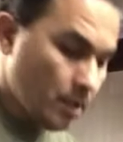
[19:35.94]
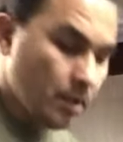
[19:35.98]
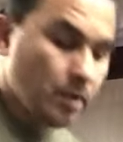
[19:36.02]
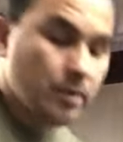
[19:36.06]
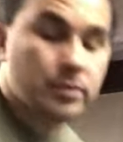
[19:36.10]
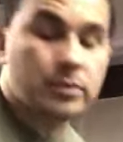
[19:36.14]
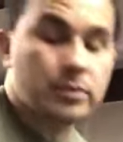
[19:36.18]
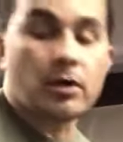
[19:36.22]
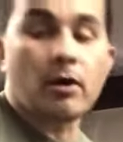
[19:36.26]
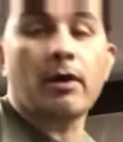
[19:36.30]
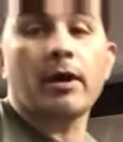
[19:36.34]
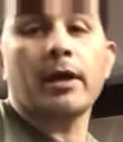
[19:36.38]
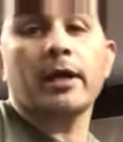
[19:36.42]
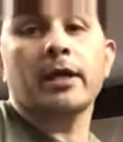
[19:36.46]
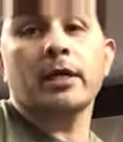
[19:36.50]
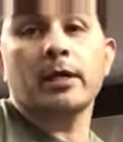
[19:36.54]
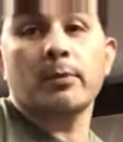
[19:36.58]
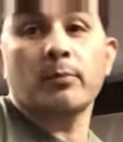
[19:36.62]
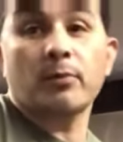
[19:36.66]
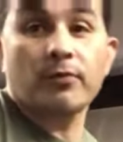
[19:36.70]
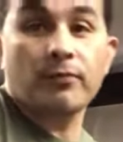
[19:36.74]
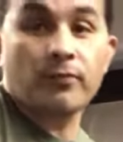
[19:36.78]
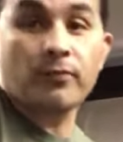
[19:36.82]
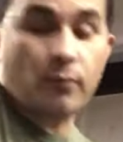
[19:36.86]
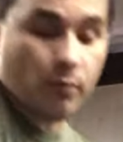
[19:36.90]
Sorry,
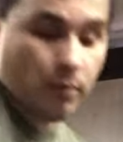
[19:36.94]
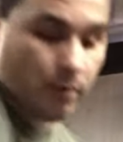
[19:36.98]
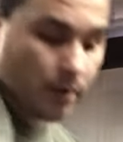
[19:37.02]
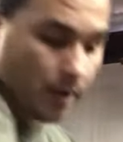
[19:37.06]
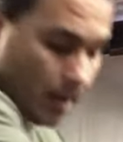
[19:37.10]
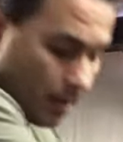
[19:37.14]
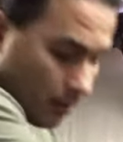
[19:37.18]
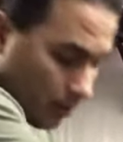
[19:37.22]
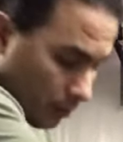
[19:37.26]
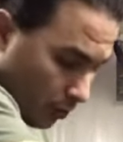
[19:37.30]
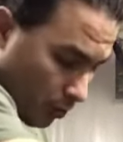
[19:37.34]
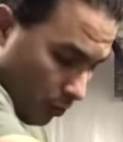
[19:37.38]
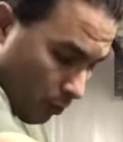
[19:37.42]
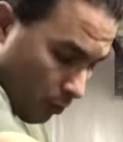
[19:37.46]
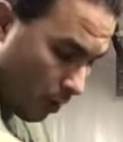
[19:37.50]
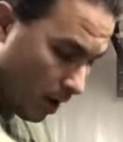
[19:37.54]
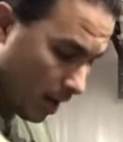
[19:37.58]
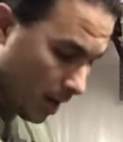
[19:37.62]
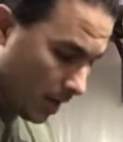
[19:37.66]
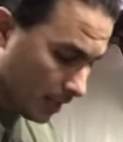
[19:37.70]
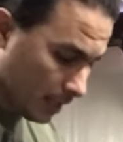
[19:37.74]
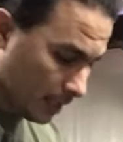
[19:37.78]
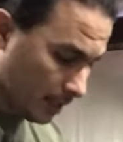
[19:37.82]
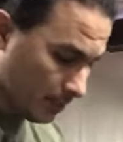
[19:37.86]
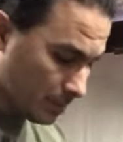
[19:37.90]
number 4. I don't know why
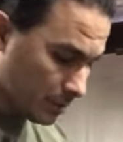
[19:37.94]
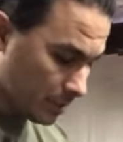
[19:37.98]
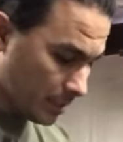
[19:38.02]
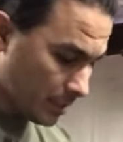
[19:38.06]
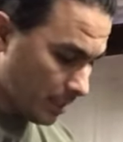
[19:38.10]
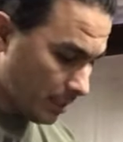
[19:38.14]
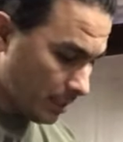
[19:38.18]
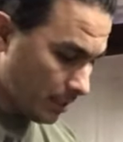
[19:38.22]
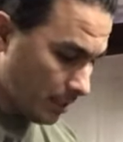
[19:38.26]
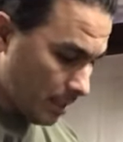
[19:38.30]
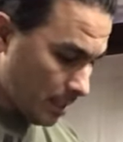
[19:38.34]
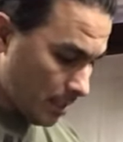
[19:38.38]
I keep saying